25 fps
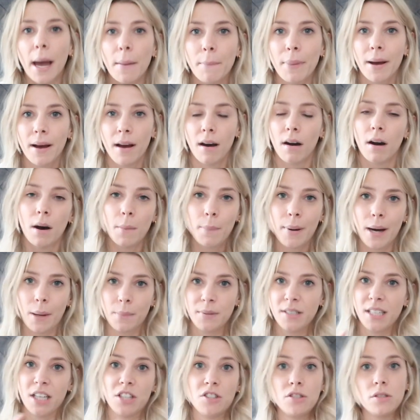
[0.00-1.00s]
get heart
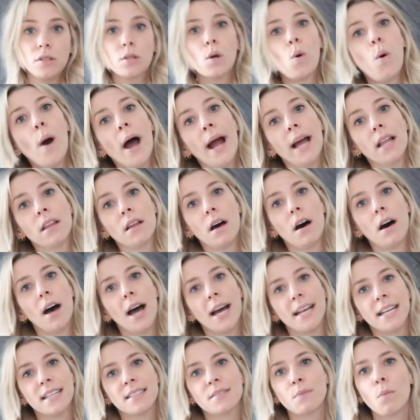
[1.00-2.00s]
palpitations quite a
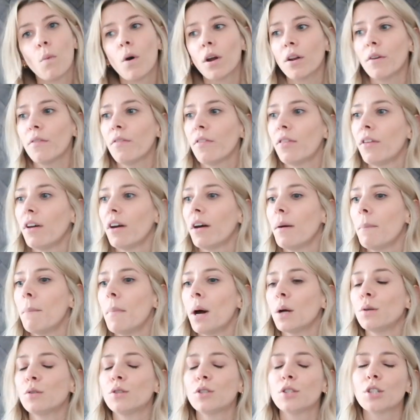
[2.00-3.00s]
lot, and it's one of the
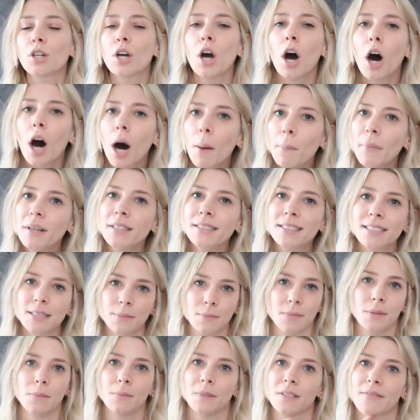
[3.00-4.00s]
most common
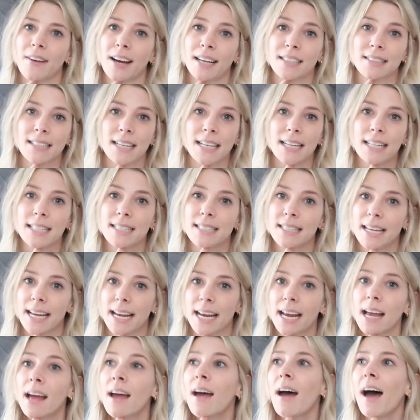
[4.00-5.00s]
symptoms of
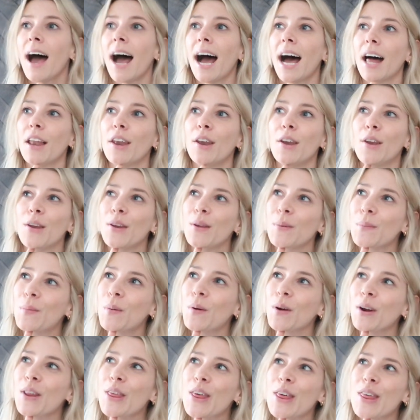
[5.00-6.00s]
anxiety, and
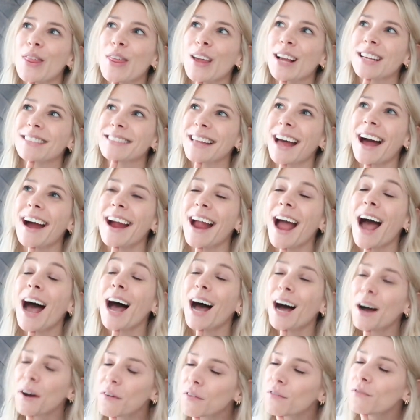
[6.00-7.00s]
one of the things that I
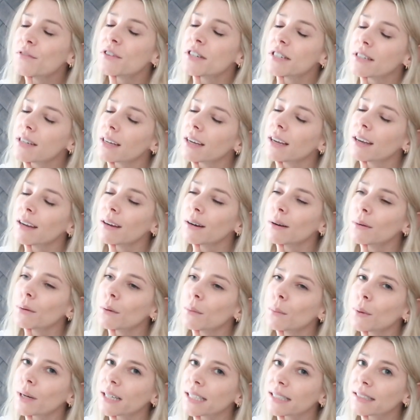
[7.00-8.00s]
have to
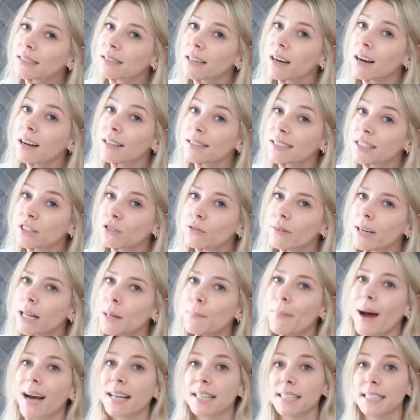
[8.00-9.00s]
do when it starts, it's
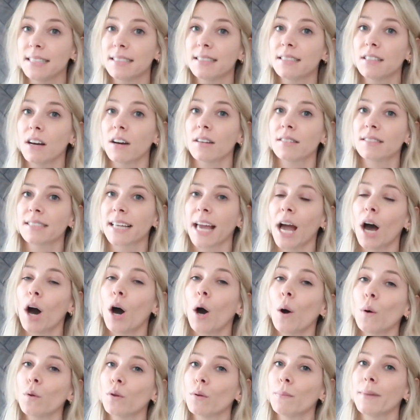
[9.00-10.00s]
really bad and it starts to get a
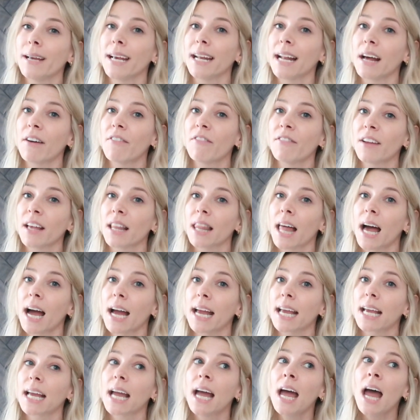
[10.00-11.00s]
hold of me and I feel
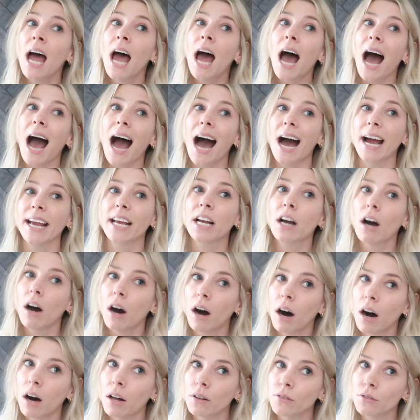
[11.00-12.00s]
like I
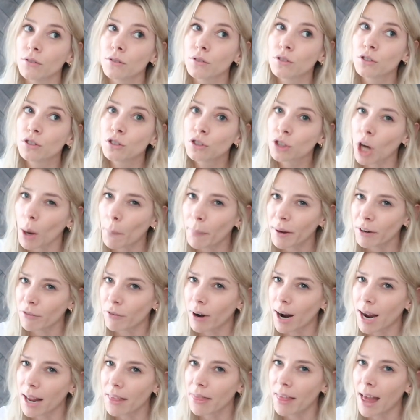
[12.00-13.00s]
can't stop it
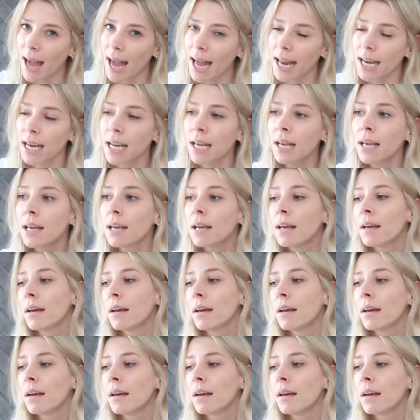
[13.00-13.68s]
right then,